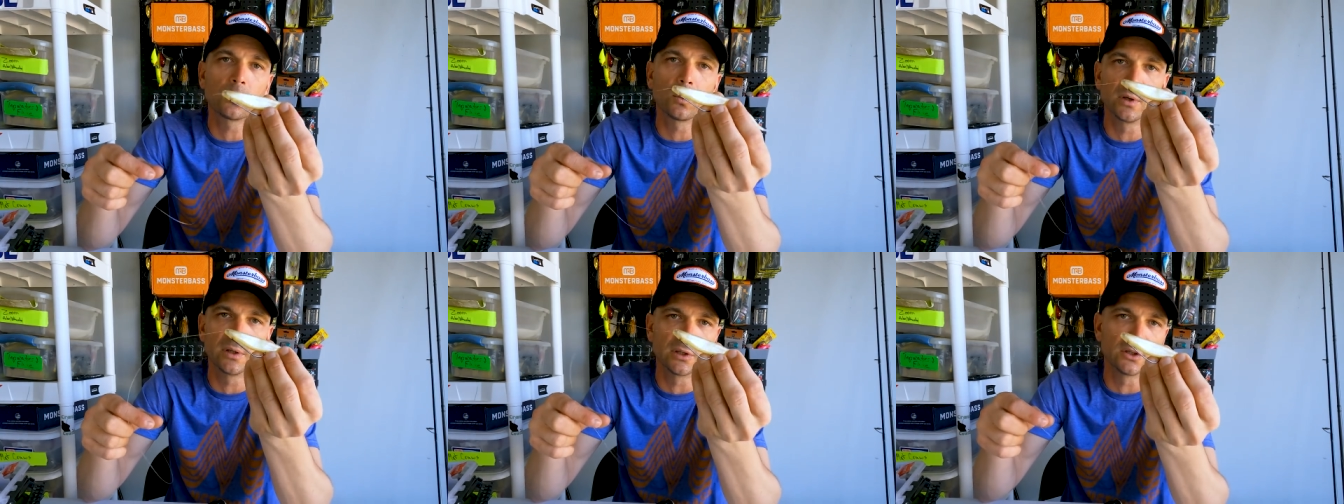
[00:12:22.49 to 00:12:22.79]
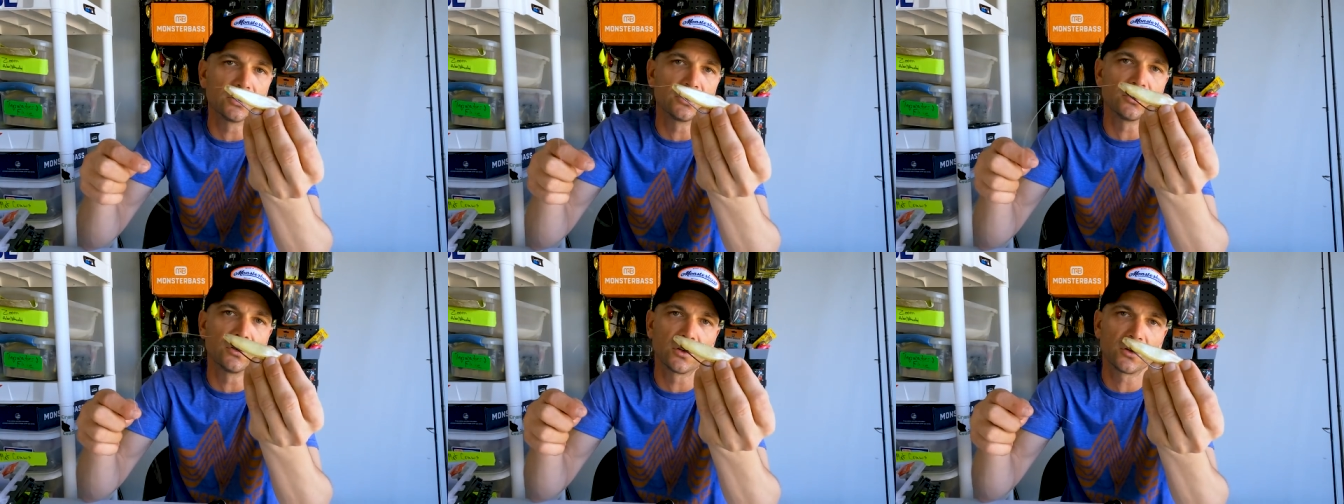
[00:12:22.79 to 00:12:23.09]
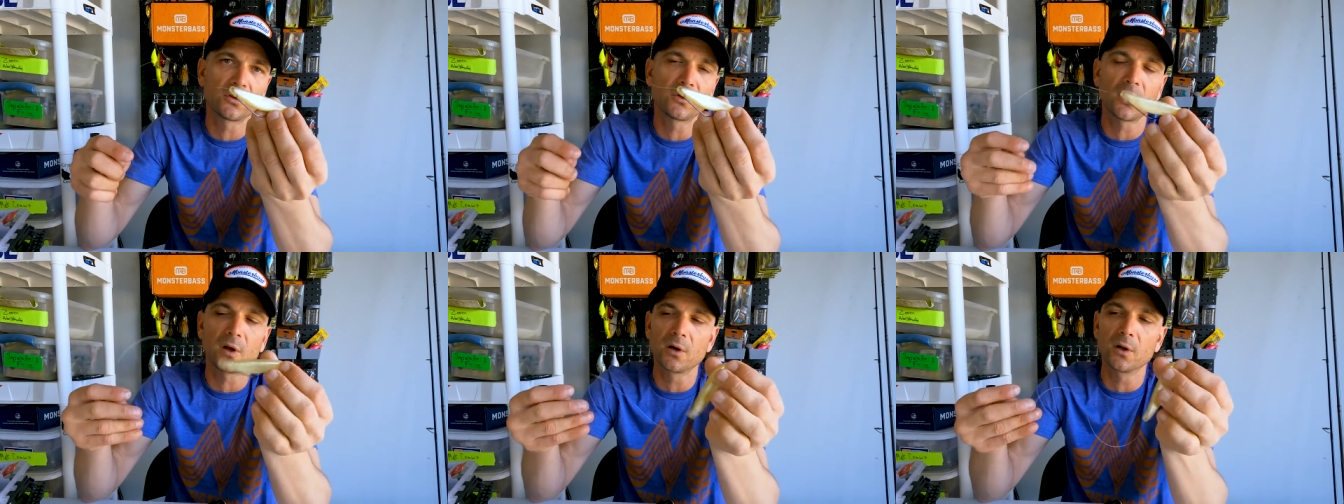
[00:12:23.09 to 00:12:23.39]
when they're
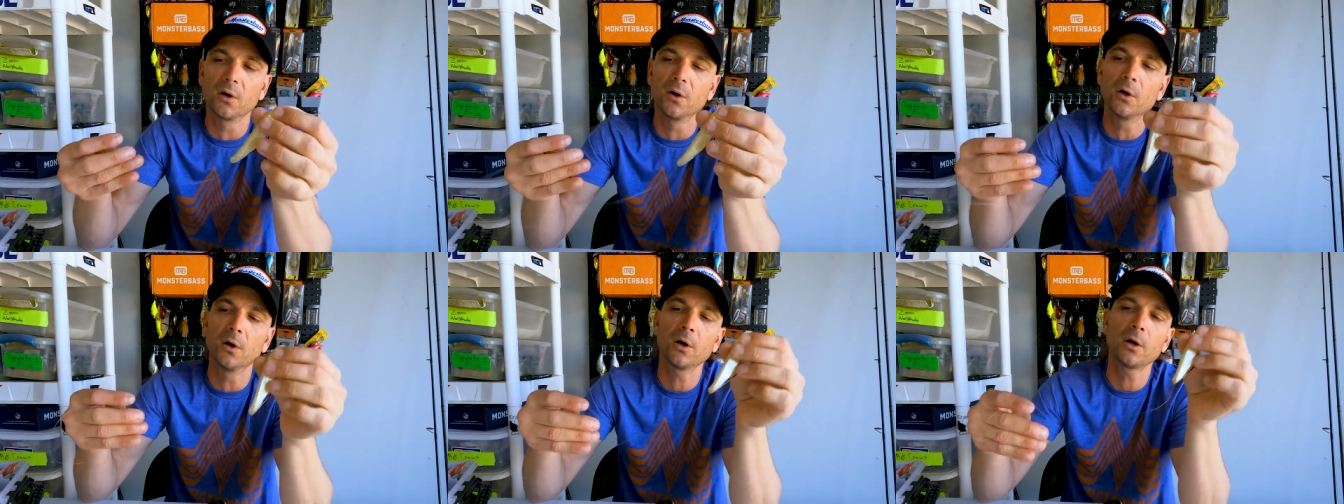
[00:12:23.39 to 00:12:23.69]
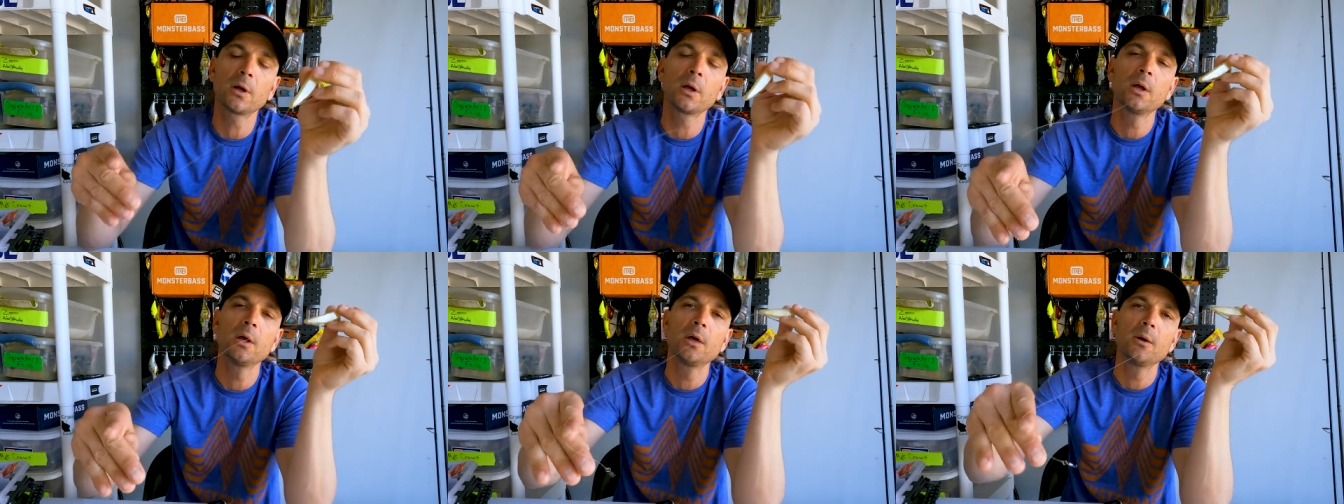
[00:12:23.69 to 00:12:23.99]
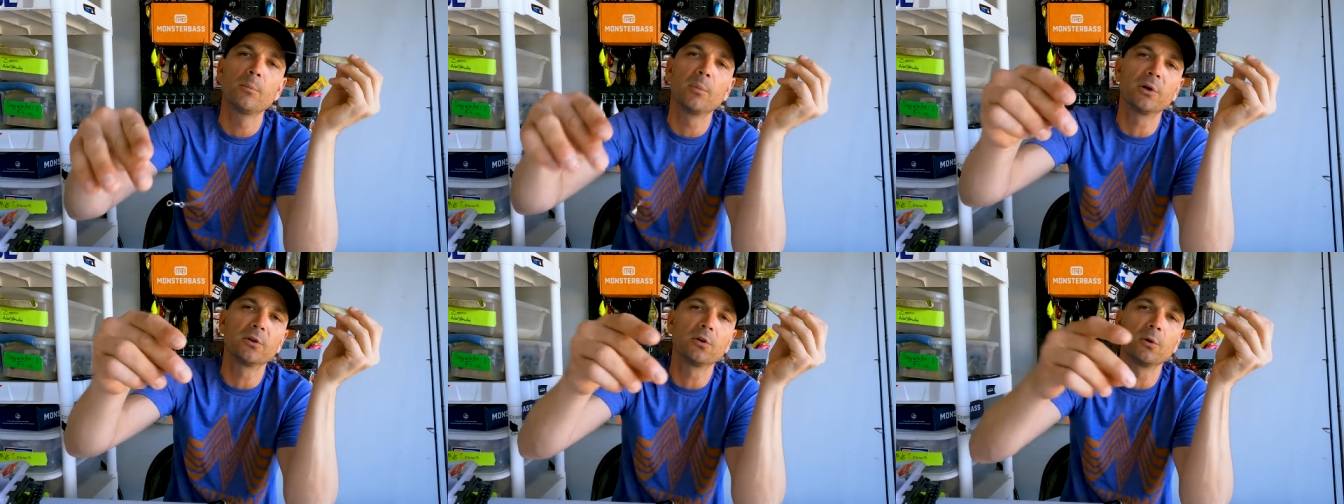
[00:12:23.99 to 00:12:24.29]
just on a hook,
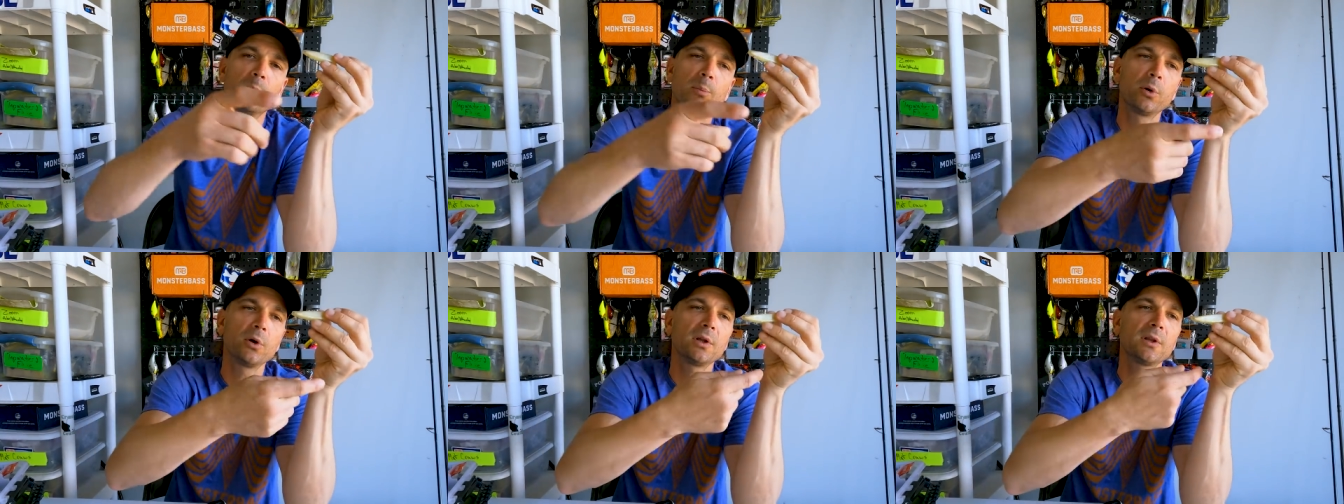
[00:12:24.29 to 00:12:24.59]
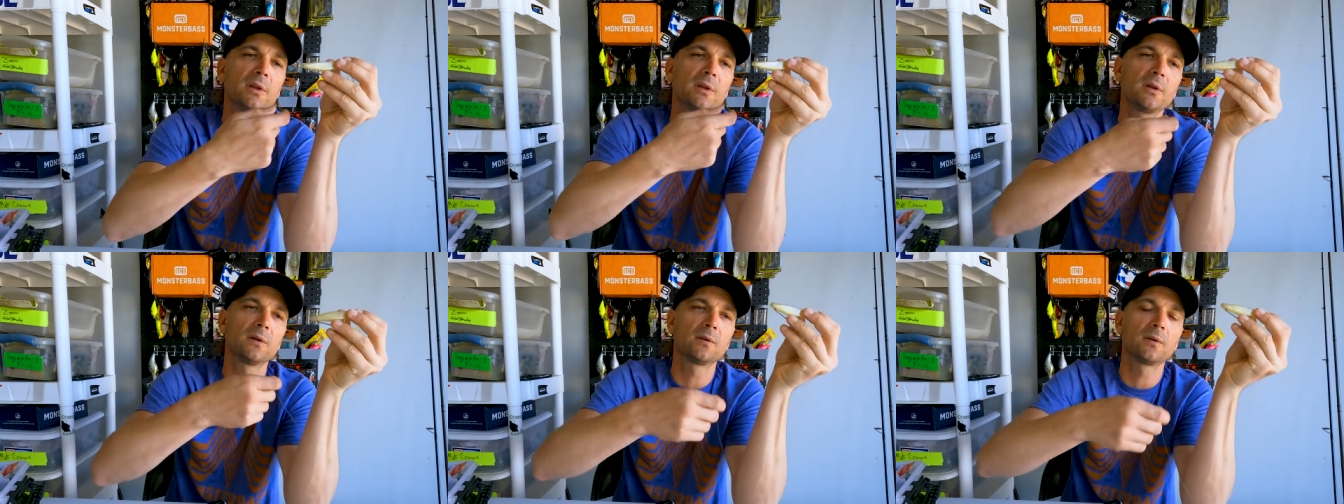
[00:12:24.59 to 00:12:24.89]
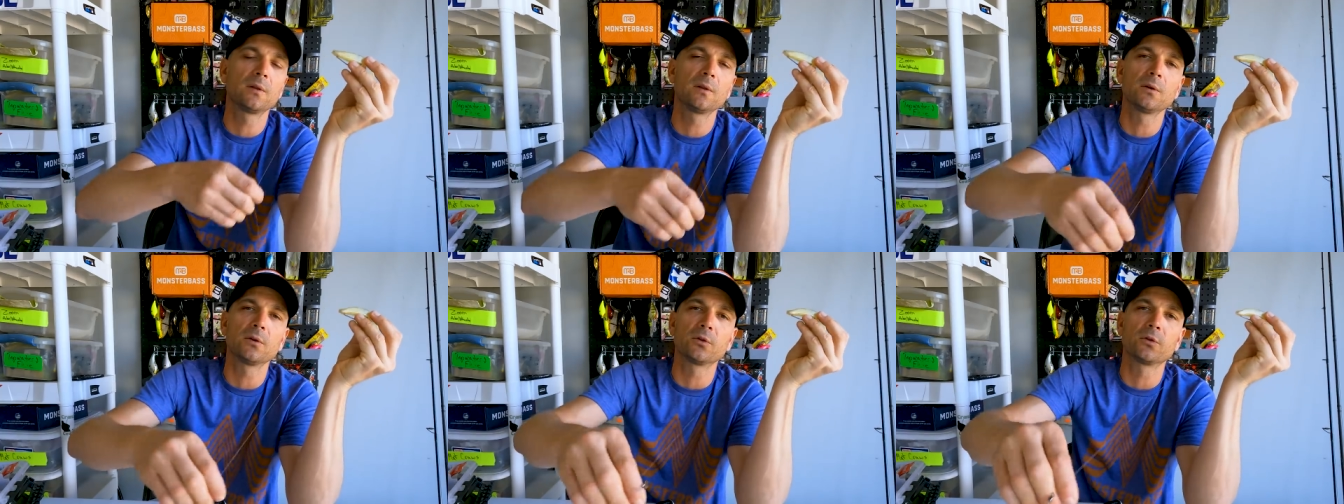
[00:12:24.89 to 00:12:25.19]
but you put this
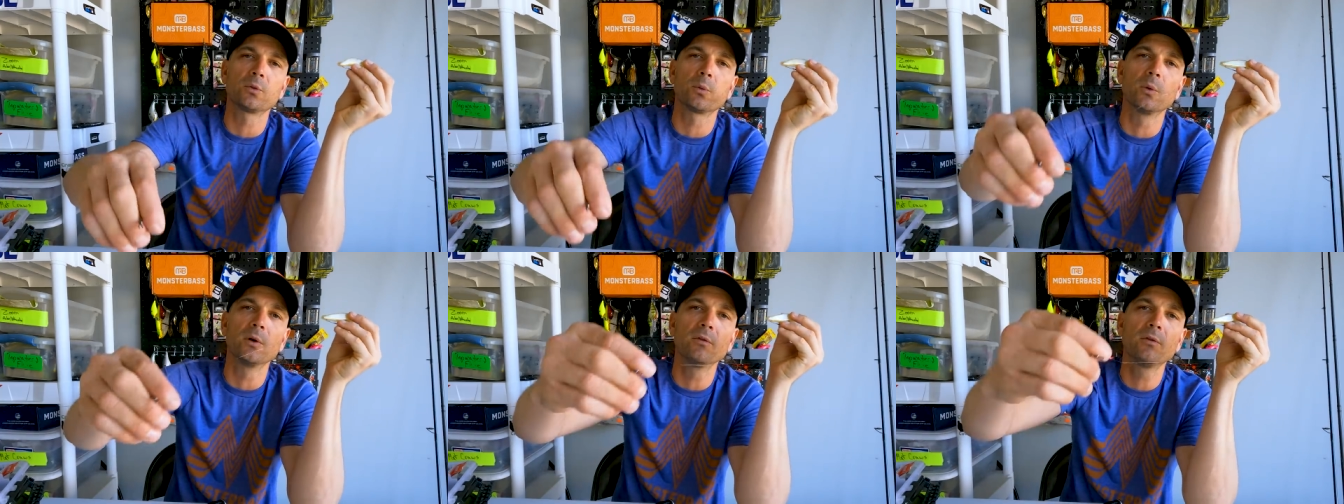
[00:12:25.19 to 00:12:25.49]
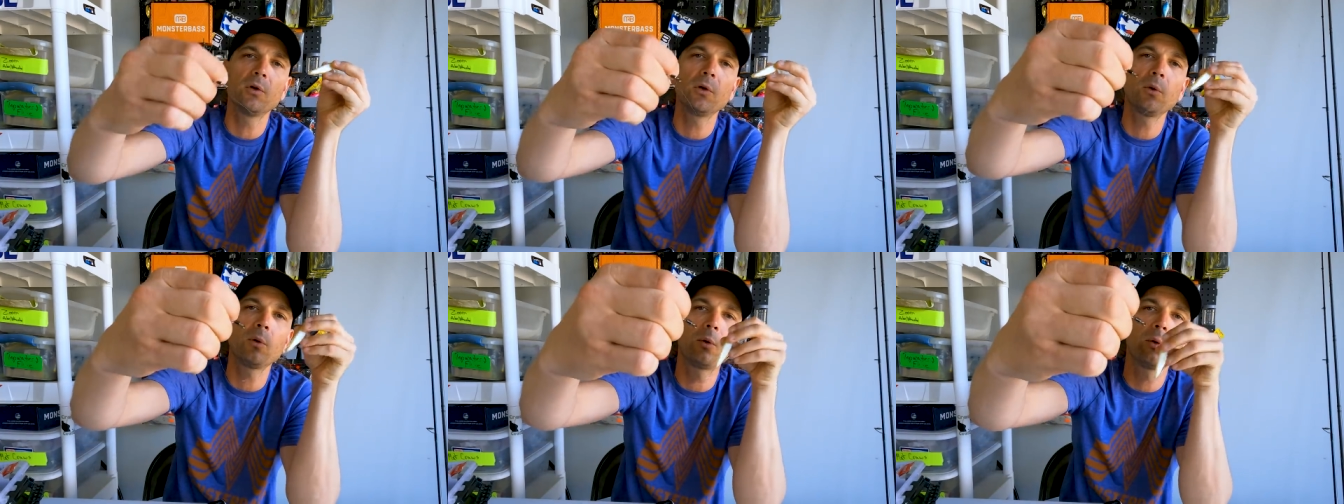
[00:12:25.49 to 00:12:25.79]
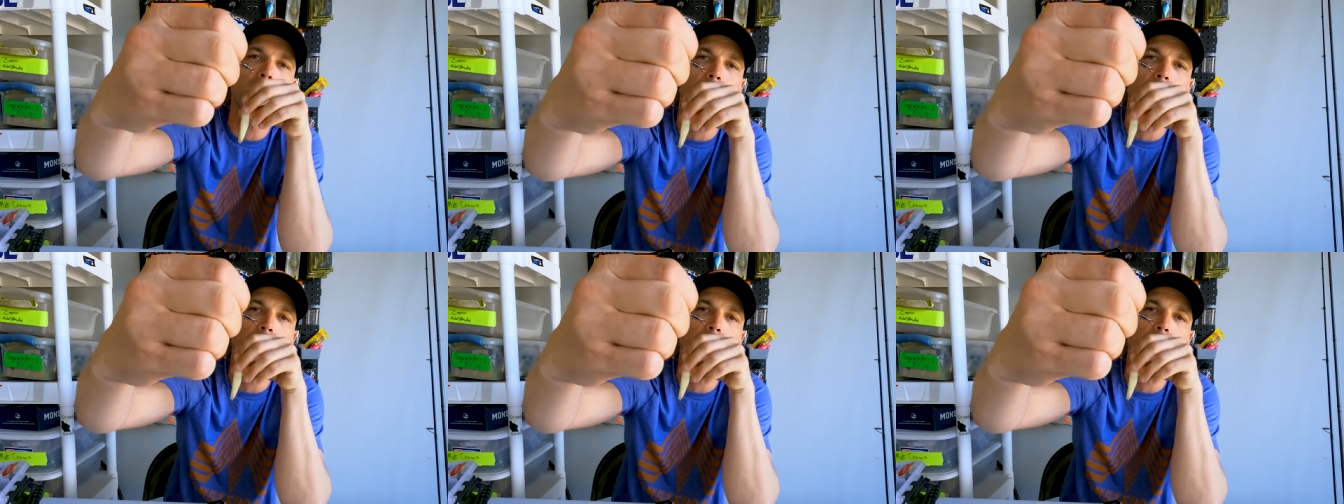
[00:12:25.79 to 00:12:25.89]
little swivel